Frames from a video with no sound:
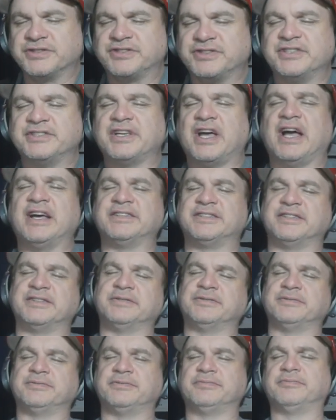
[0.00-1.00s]
his eyes
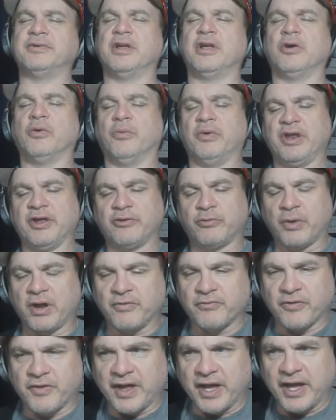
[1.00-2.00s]
and when he's waiting
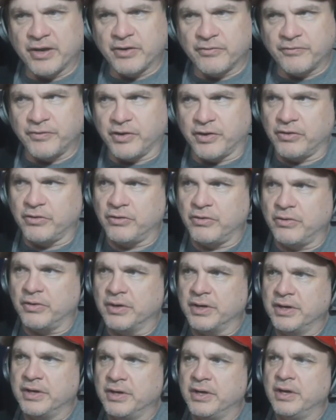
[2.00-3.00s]
for the interview,
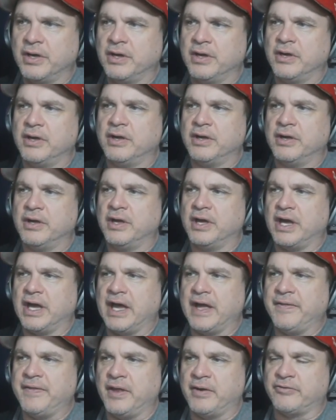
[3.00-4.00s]

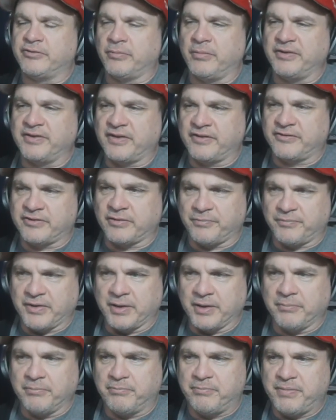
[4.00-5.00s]
and then if somebody says
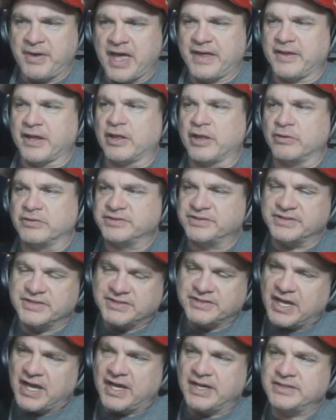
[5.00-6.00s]
something bad, he closes
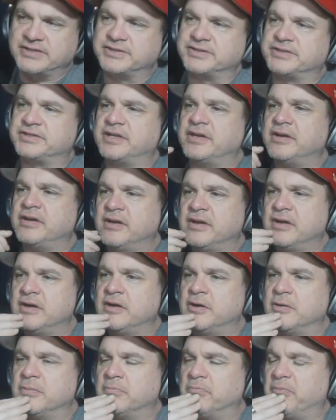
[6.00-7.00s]
his eyes.
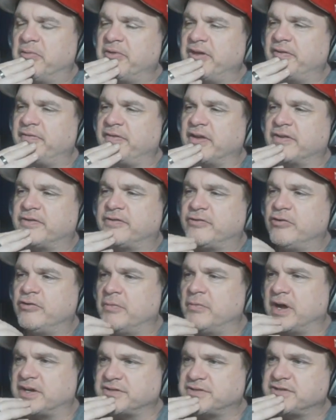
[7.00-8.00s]
But then if it gets too
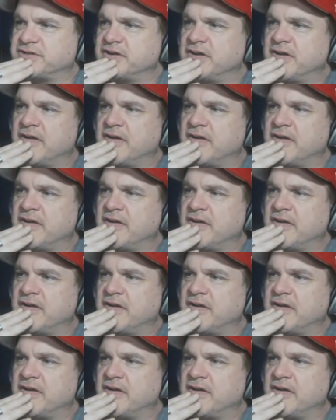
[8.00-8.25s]
much,